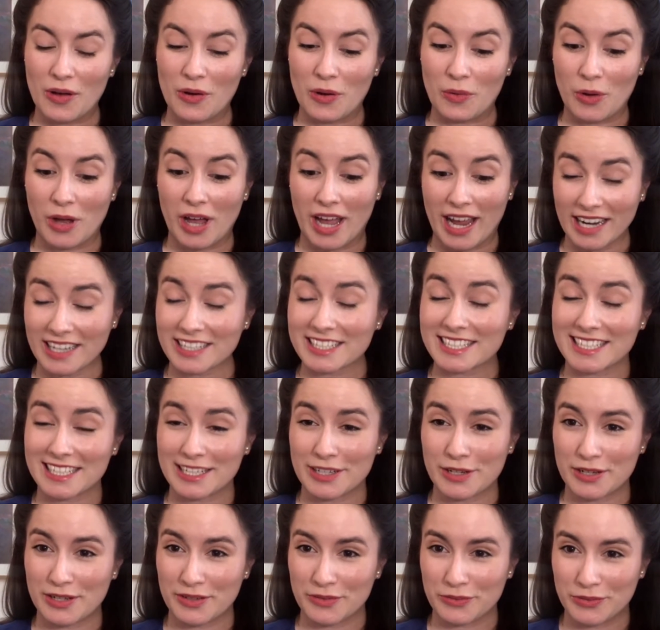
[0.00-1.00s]
Well,
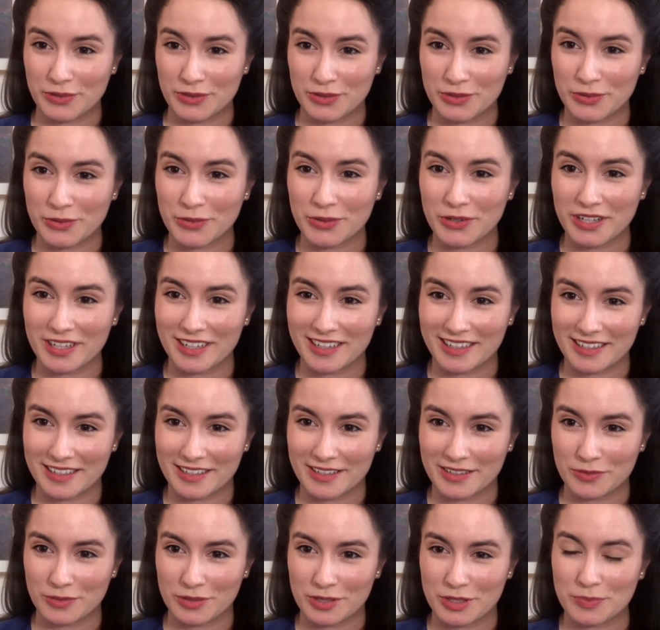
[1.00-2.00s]
actually,
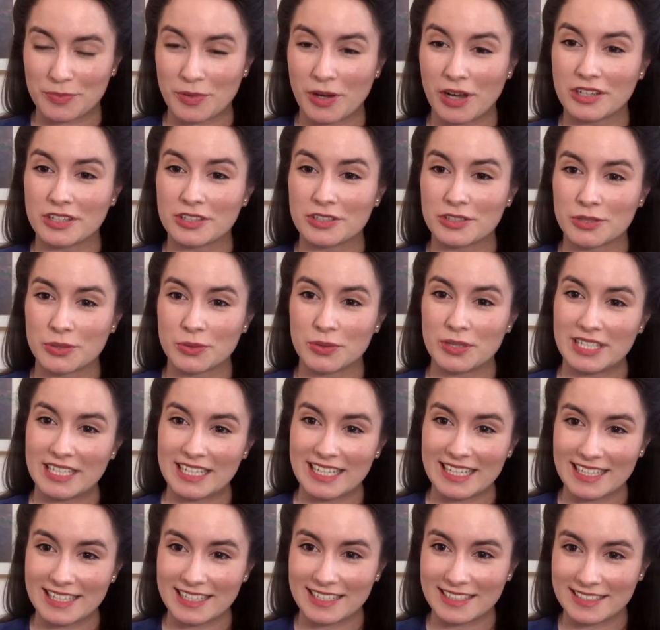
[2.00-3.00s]
Fedora responded to a
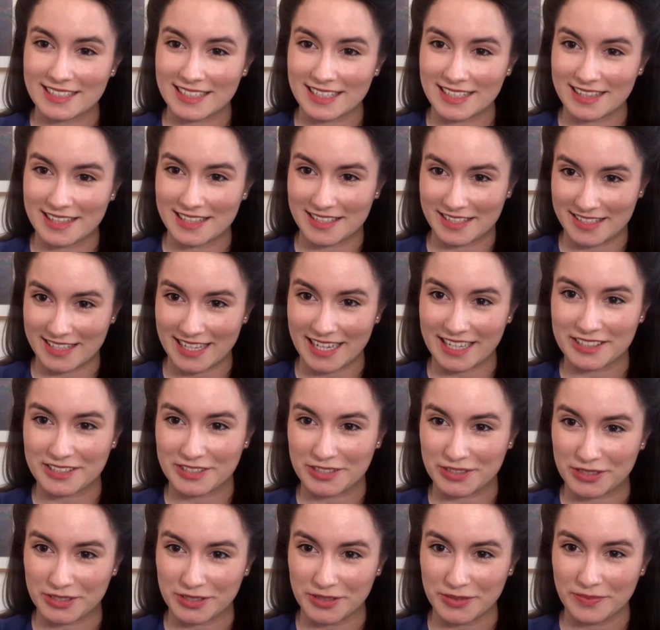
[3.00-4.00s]
need in the
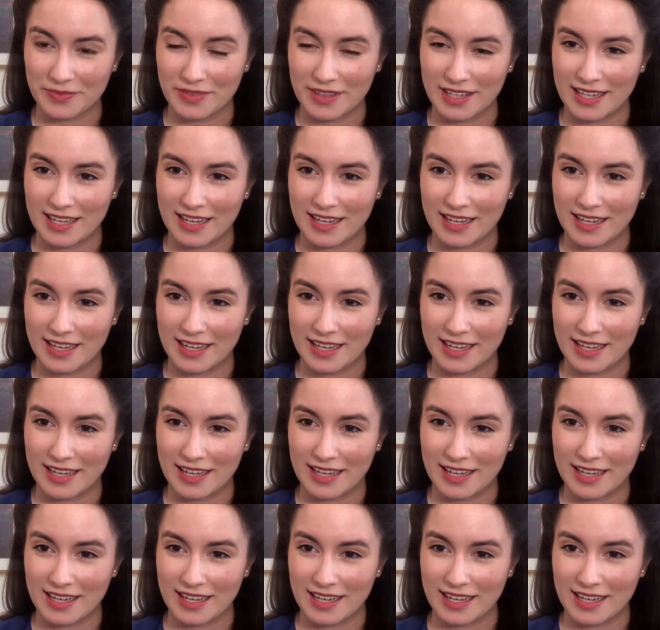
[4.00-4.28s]
sector.